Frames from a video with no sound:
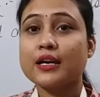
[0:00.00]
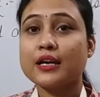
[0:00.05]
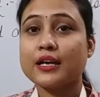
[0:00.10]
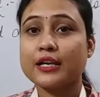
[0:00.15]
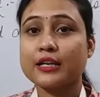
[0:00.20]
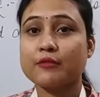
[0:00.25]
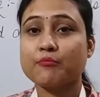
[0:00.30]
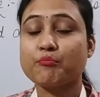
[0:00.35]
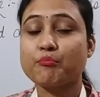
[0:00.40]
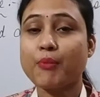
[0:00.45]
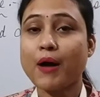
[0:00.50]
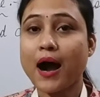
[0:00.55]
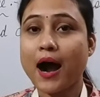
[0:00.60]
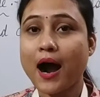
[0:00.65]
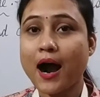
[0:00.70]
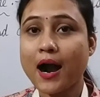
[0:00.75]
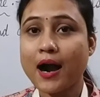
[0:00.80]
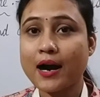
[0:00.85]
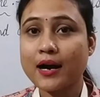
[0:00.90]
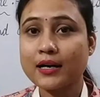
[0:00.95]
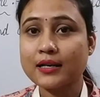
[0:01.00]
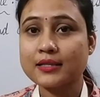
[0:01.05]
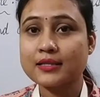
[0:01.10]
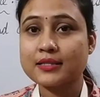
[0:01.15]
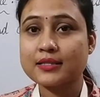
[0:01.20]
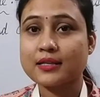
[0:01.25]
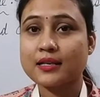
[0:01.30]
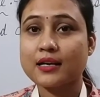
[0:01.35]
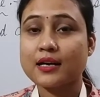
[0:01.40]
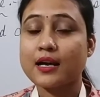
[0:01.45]
it
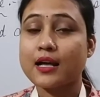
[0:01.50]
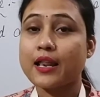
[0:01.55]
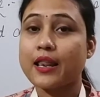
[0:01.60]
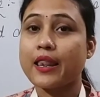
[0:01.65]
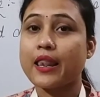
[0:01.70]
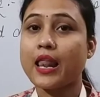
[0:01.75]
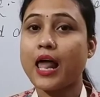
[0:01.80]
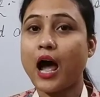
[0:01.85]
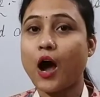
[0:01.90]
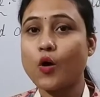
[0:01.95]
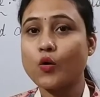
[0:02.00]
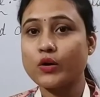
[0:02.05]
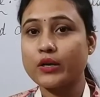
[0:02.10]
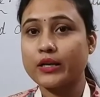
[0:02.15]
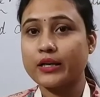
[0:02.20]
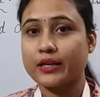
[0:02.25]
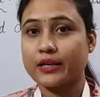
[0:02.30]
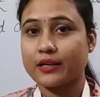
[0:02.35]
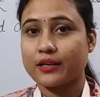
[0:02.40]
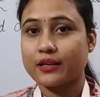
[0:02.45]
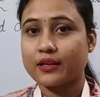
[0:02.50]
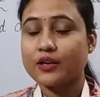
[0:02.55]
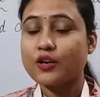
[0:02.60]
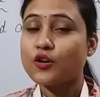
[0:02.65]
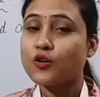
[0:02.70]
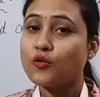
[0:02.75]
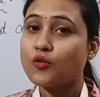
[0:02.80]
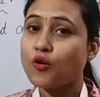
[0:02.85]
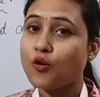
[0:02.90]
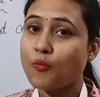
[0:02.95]
barks loudly.
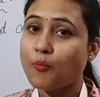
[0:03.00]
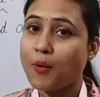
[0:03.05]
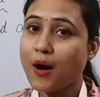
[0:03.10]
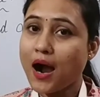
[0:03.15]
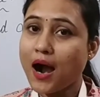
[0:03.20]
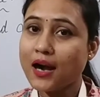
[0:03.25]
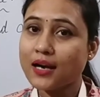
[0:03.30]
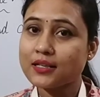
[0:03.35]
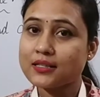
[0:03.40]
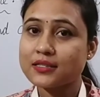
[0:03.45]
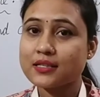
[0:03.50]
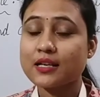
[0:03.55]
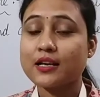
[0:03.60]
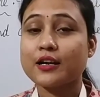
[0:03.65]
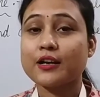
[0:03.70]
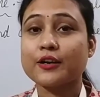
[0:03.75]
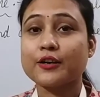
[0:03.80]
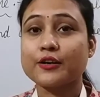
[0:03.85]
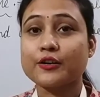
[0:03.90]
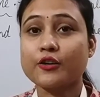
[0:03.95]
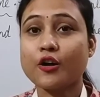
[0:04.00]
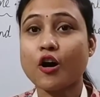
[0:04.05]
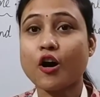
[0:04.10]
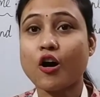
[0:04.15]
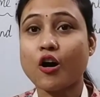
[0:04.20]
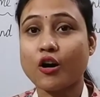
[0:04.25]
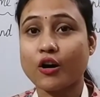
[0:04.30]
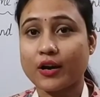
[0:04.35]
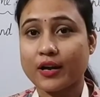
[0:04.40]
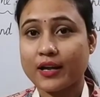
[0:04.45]
Who barks?
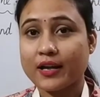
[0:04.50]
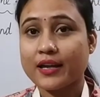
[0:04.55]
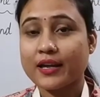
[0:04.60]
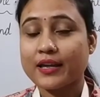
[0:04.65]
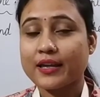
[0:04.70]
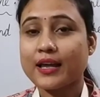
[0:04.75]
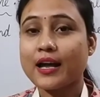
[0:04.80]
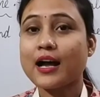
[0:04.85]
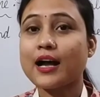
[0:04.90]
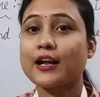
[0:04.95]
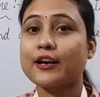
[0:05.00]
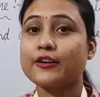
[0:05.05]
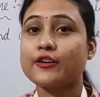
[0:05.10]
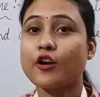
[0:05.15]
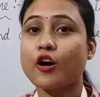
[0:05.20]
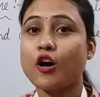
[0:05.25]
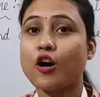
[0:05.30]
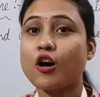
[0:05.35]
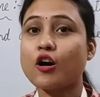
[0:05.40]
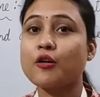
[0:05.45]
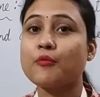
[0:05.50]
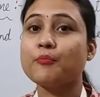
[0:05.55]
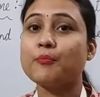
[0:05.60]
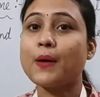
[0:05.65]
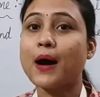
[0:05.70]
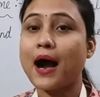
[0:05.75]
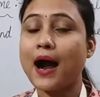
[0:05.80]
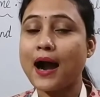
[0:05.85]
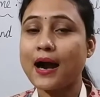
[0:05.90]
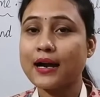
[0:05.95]
Dog. Yeah, dog
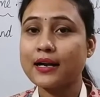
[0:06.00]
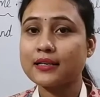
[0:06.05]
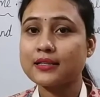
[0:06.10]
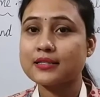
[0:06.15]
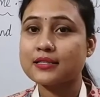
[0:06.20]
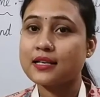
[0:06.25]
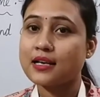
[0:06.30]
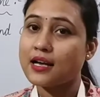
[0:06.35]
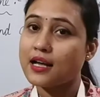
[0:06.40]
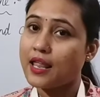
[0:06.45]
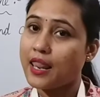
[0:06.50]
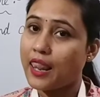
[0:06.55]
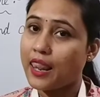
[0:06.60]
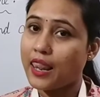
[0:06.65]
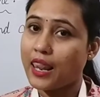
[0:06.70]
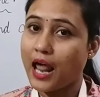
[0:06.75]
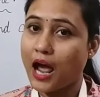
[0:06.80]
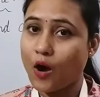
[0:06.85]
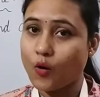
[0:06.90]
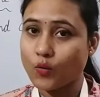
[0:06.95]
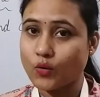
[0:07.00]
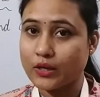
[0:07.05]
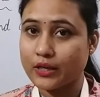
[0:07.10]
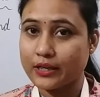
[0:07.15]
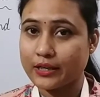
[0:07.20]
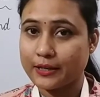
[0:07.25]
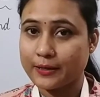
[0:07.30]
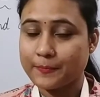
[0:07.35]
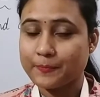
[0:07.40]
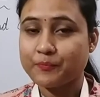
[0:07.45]
barks
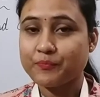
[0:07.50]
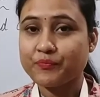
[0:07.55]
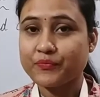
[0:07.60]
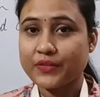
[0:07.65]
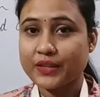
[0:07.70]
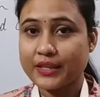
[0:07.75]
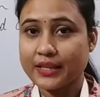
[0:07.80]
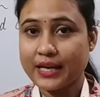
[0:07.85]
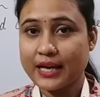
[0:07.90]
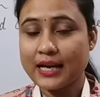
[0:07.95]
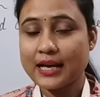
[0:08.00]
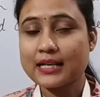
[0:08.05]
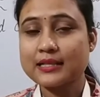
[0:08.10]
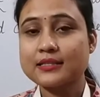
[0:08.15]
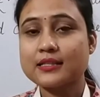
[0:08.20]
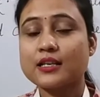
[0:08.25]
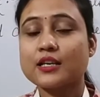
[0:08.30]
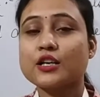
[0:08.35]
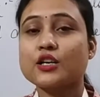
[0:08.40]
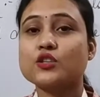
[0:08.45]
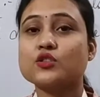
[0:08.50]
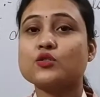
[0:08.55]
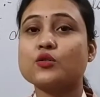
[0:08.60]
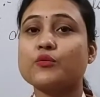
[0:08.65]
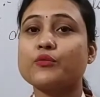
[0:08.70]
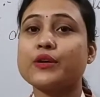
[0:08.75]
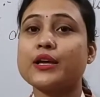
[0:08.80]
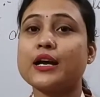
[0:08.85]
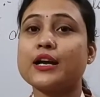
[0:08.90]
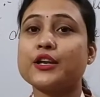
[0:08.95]
loudly. Yes,
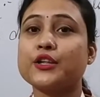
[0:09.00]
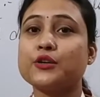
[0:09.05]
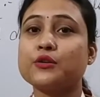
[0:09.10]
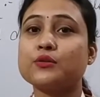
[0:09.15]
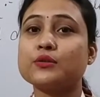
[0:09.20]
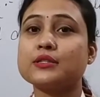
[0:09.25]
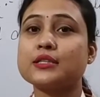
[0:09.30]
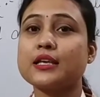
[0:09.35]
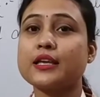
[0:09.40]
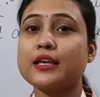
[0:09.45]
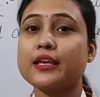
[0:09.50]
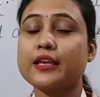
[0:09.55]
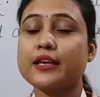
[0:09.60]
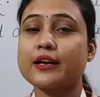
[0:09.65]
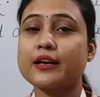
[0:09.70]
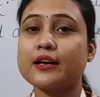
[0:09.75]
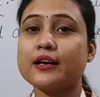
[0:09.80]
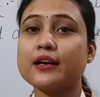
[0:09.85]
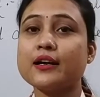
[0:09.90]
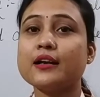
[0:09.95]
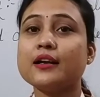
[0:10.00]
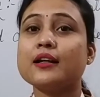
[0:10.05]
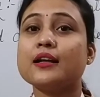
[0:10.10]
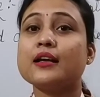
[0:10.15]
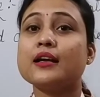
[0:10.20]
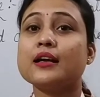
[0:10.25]
so we are using here